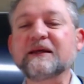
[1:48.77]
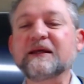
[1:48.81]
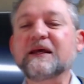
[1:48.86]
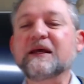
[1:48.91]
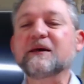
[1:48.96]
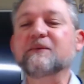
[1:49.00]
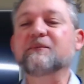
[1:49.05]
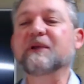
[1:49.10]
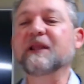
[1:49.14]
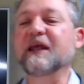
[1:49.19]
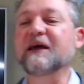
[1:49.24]

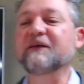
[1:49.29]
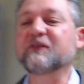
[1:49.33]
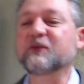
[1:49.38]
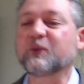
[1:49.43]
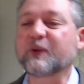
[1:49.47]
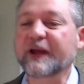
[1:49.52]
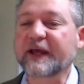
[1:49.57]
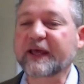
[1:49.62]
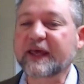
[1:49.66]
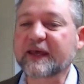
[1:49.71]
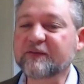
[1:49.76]
Beloved,
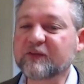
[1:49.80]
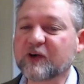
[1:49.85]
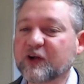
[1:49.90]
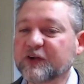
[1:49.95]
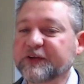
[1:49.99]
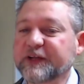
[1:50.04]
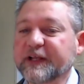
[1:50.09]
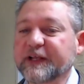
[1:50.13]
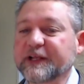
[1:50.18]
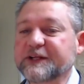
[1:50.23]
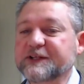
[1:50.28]
when I gave all
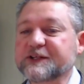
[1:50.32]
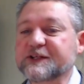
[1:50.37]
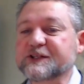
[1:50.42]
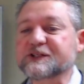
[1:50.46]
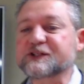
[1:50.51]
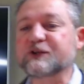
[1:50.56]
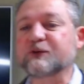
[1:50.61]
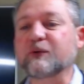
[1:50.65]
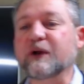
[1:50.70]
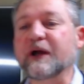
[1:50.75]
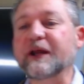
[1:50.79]
diligence
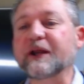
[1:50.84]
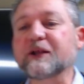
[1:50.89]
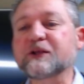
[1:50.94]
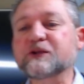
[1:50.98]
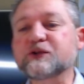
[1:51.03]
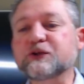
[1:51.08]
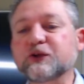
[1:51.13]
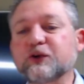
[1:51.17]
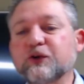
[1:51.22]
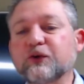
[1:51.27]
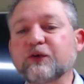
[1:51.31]
to write
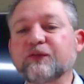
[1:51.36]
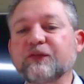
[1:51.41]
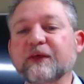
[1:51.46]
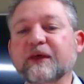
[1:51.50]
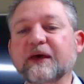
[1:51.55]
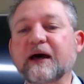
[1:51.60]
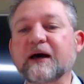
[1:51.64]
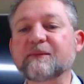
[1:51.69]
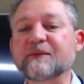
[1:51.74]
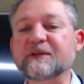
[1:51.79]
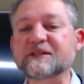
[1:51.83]
unto you of the
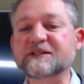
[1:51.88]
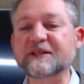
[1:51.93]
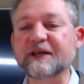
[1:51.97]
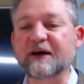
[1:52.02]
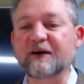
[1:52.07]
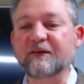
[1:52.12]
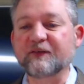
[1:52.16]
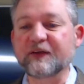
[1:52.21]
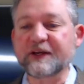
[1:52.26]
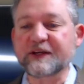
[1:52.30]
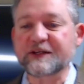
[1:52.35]
common
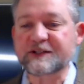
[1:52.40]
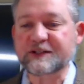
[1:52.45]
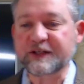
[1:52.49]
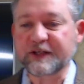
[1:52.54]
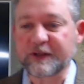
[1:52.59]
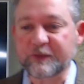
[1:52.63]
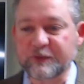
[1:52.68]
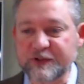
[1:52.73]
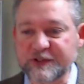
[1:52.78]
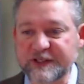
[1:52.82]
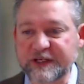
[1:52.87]
salvation,
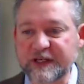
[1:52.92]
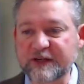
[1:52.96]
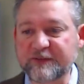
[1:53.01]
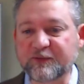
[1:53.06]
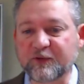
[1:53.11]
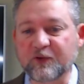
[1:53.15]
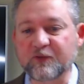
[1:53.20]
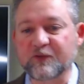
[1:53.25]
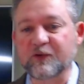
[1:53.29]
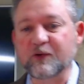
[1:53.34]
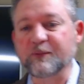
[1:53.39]
it was
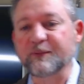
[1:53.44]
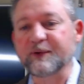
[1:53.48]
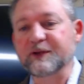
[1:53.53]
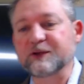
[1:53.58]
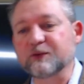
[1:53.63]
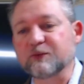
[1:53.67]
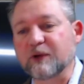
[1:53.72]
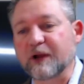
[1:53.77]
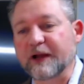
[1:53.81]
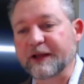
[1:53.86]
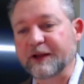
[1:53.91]
needful for me
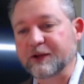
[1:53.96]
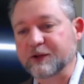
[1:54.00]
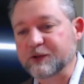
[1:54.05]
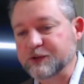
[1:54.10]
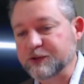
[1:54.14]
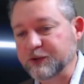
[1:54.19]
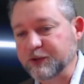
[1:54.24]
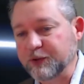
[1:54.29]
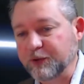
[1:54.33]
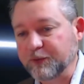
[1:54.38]
to write unto you.